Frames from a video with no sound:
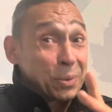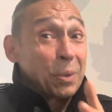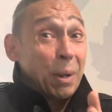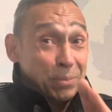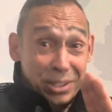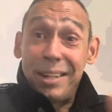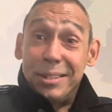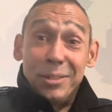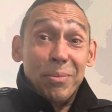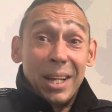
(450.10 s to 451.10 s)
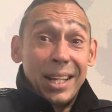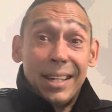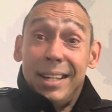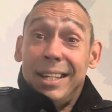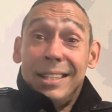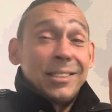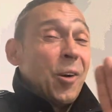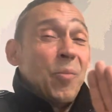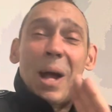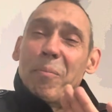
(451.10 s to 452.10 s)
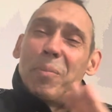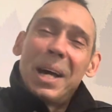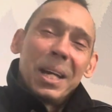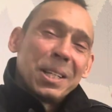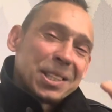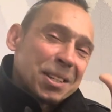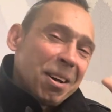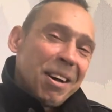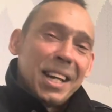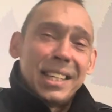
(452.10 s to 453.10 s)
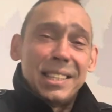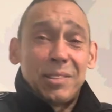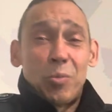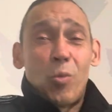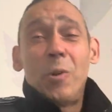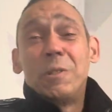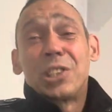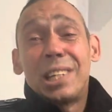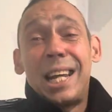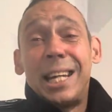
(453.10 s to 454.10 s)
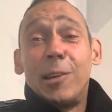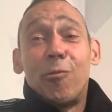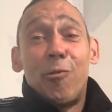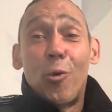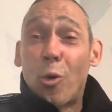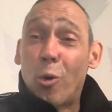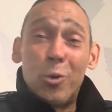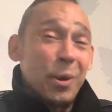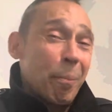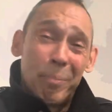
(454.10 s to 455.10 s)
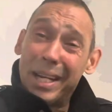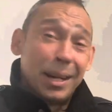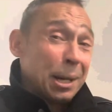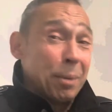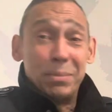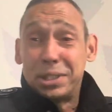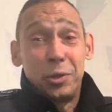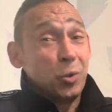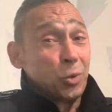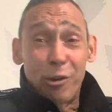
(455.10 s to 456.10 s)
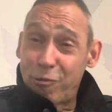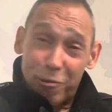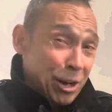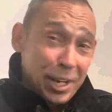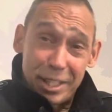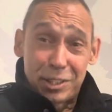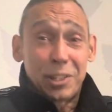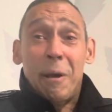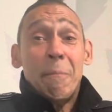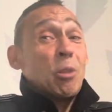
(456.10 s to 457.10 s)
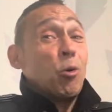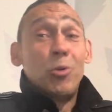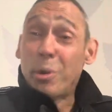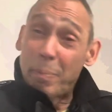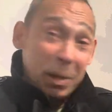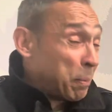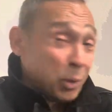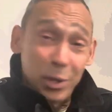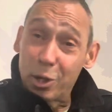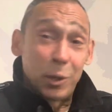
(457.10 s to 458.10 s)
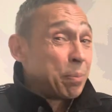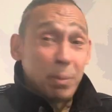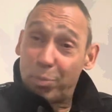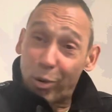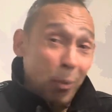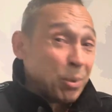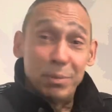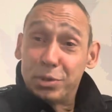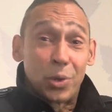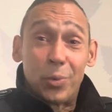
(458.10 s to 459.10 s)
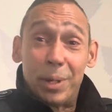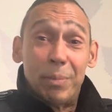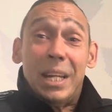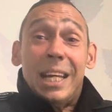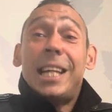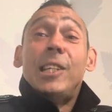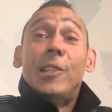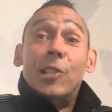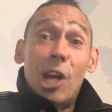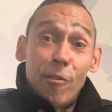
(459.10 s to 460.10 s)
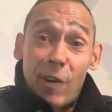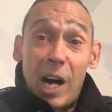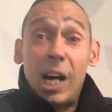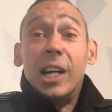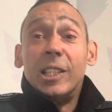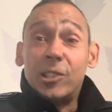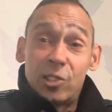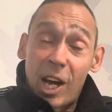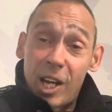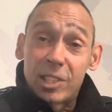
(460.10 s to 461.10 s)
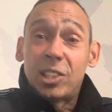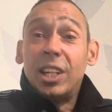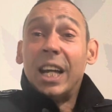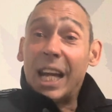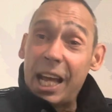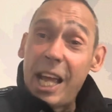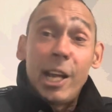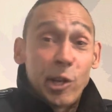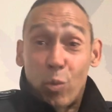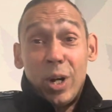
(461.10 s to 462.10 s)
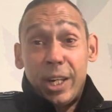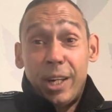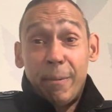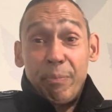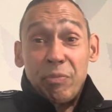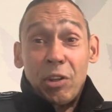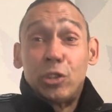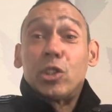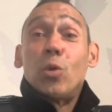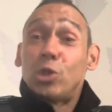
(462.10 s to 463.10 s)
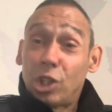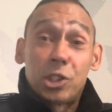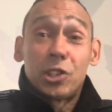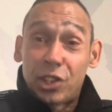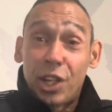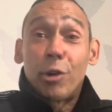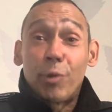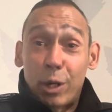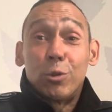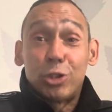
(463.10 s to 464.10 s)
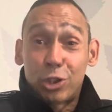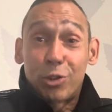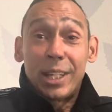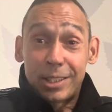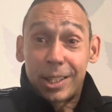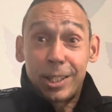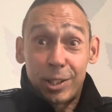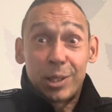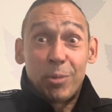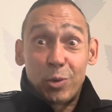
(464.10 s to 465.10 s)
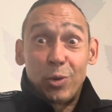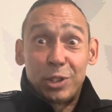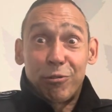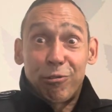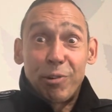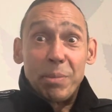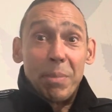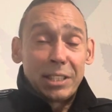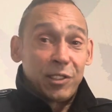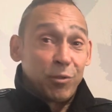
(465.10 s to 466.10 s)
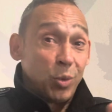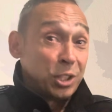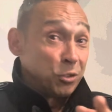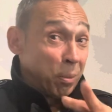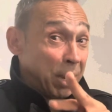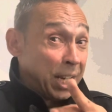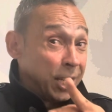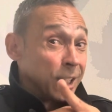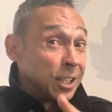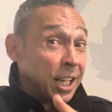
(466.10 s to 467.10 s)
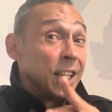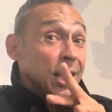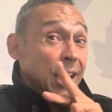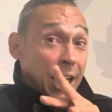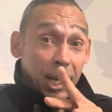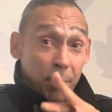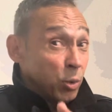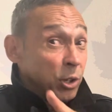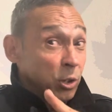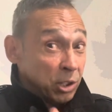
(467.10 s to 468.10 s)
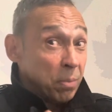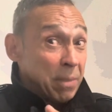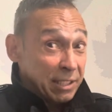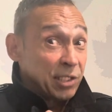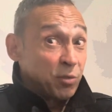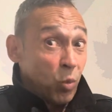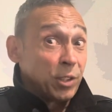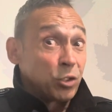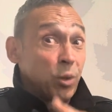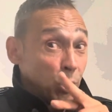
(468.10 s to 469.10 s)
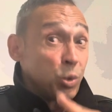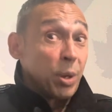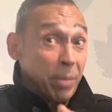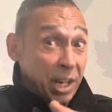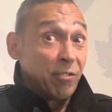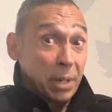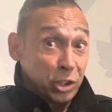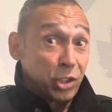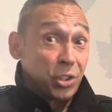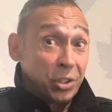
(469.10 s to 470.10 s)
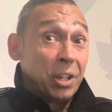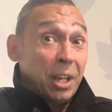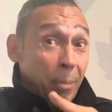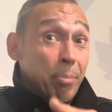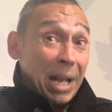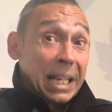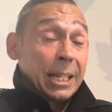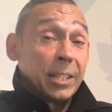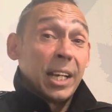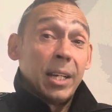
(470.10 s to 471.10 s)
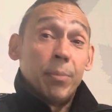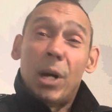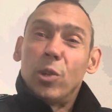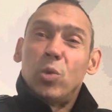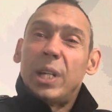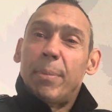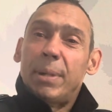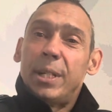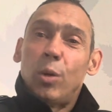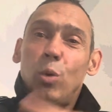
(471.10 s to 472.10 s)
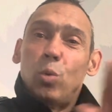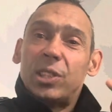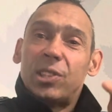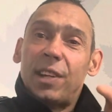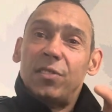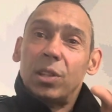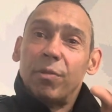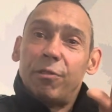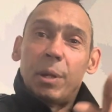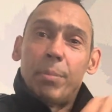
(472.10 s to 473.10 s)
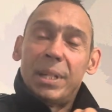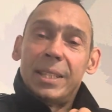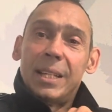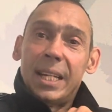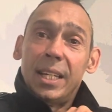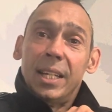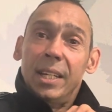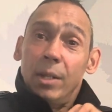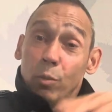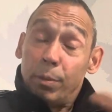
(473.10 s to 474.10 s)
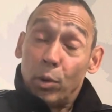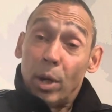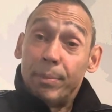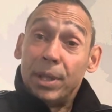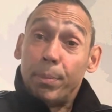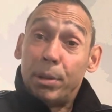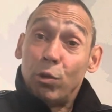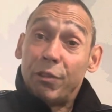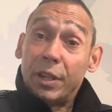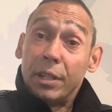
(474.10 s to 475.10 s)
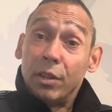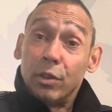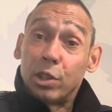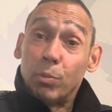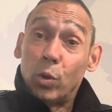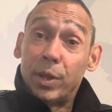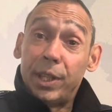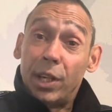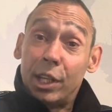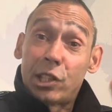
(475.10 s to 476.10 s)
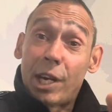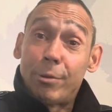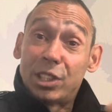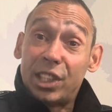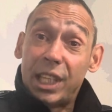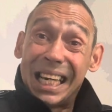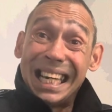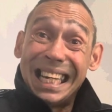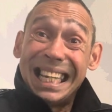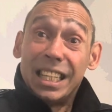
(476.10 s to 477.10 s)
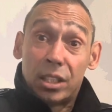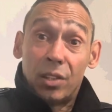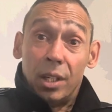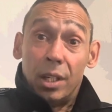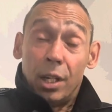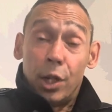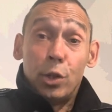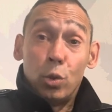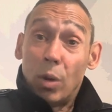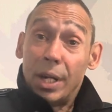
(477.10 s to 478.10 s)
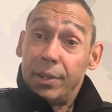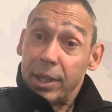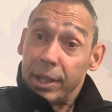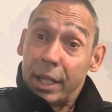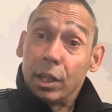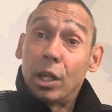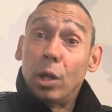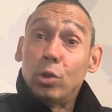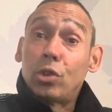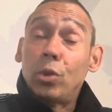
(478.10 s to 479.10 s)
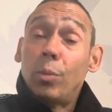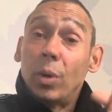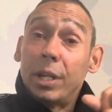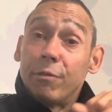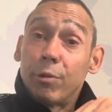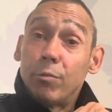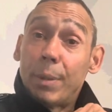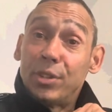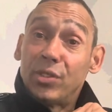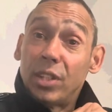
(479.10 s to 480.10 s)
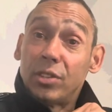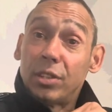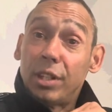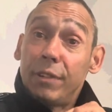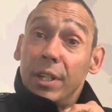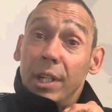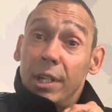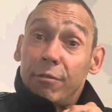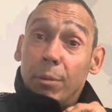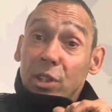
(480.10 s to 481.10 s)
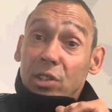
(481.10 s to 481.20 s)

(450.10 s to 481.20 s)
I'm telling you, mate, don't matter about the size. Warren Slaney fought all the big lumps and all the threats, all the people that could be problems to him. He never ducked anyone. So just to set the record straight today, because I'm holding on to three massive ones from back in the day, and I'm holding on to massive ones from all the men I've mentioned back in the day, but Uncle Yami always saves him for the big day. We put up the appeal thing this morning, a charity, the Linked, a new one that they can go to. I'm waiting for a representative from the